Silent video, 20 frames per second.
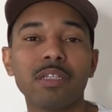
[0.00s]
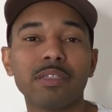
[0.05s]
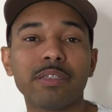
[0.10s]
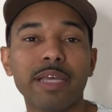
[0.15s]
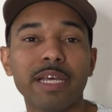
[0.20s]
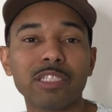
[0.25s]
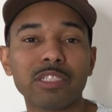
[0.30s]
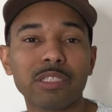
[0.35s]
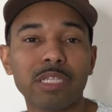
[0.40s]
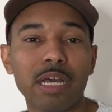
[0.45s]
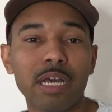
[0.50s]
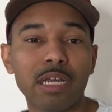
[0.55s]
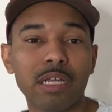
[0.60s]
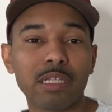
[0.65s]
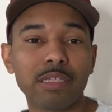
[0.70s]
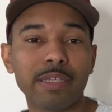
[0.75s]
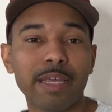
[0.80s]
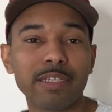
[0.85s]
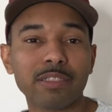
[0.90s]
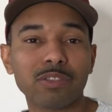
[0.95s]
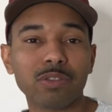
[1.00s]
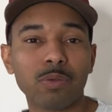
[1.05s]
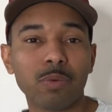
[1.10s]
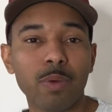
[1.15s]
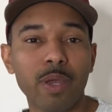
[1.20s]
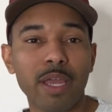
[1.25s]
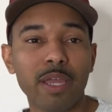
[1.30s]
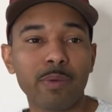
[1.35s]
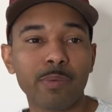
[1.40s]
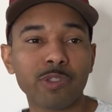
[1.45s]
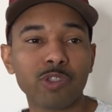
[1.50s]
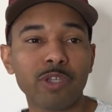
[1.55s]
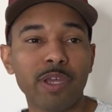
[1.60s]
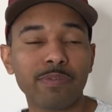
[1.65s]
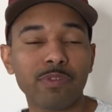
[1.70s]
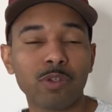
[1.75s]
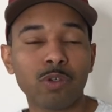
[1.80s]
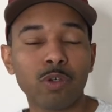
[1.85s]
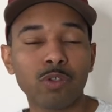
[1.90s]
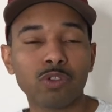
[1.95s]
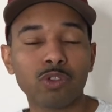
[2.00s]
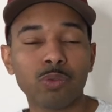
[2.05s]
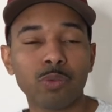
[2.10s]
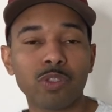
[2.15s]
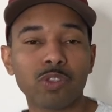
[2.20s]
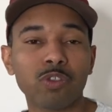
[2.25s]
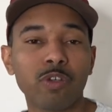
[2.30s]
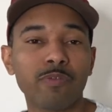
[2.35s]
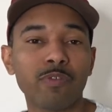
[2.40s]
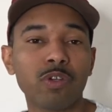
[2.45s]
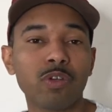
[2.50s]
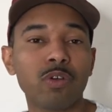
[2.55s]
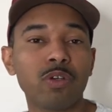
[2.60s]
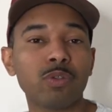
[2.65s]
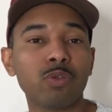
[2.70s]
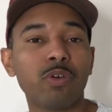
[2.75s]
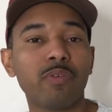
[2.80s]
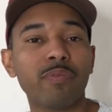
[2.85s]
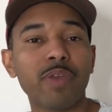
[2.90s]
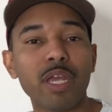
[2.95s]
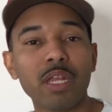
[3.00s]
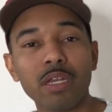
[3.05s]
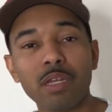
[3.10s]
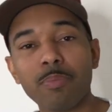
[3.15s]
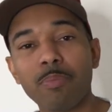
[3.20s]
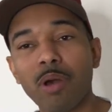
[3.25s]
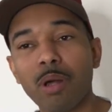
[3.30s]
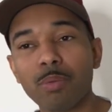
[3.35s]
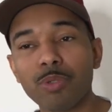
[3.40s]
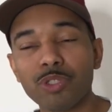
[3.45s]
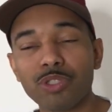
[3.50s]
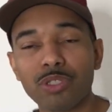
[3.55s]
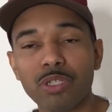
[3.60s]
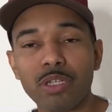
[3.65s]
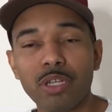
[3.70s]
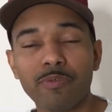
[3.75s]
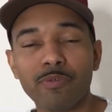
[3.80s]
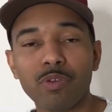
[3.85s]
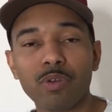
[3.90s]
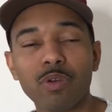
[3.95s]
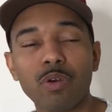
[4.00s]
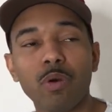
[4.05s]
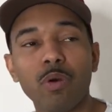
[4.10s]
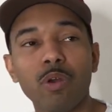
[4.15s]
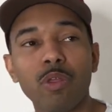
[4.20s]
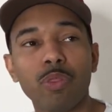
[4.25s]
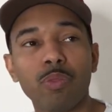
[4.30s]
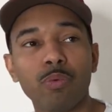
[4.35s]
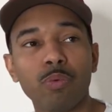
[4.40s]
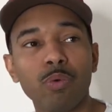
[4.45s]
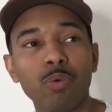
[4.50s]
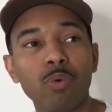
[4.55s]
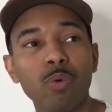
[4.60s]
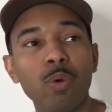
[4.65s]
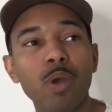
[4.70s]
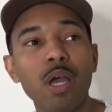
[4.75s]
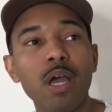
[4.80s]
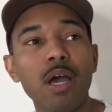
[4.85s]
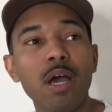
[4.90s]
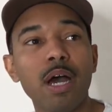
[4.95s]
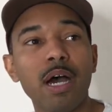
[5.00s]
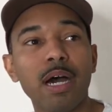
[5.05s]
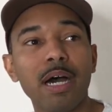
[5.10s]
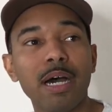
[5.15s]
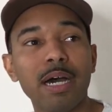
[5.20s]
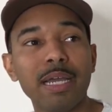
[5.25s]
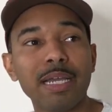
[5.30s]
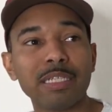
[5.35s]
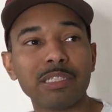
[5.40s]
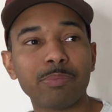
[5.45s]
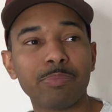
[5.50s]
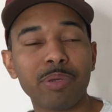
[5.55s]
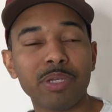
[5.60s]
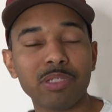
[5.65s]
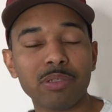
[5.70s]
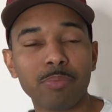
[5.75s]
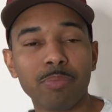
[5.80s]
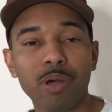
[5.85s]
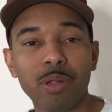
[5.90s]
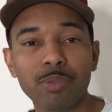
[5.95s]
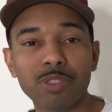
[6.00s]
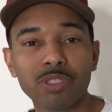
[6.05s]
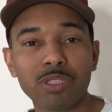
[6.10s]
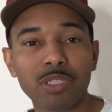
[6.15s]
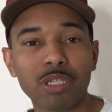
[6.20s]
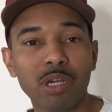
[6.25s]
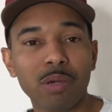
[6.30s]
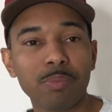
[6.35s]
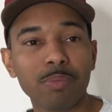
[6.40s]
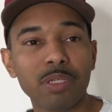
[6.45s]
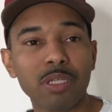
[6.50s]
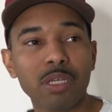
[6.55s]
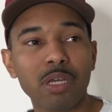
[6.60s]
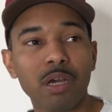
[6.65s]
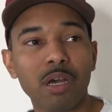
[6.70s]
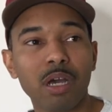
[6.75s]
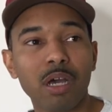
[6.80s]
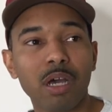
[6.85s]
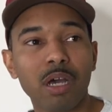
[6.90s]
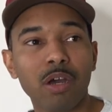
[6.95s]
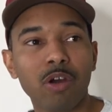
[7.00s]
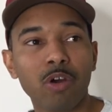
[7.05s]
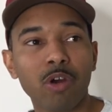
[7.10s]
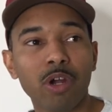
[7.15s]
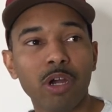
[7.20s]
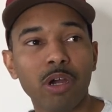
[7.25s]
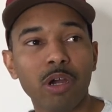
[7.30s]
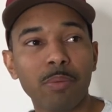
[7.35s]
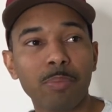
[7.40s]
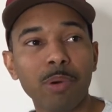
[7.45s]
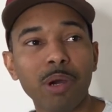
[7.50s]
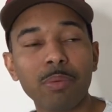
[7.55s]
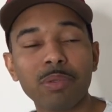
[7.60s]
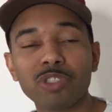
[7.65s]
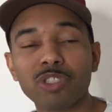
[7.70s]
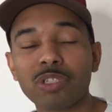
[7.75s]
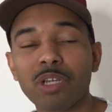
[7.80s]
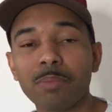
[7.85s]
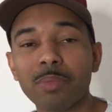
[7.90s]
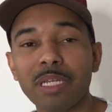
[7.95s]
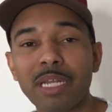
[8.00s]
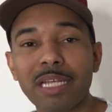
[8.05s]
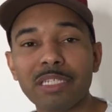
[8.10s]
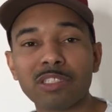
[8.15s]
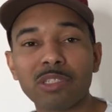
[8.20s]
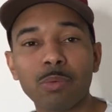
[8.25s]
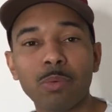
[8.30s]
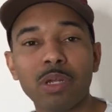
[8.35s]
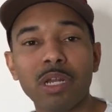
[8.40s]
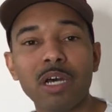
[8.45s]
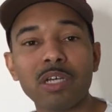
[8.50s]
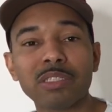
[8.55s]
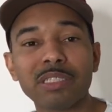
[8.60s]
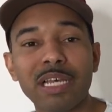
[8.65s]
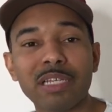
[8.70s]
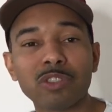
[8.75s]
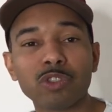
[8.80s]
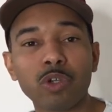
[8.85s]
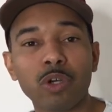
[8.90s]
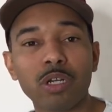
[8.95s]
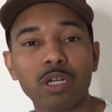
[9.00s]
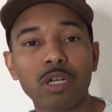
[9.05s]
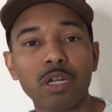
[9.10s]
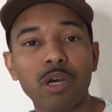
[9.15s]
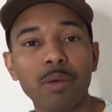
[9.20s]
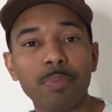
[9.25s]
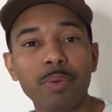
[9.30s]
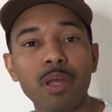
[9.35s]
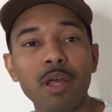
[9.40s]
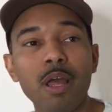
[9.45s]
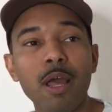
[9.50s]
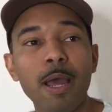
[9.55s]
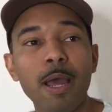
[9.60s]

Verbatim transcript: that's that's a way in which you have to go to it. So if you're going through a vanity publishing, if you're going through uh, independent publishing company uh, or a publishing company that someone else has started up,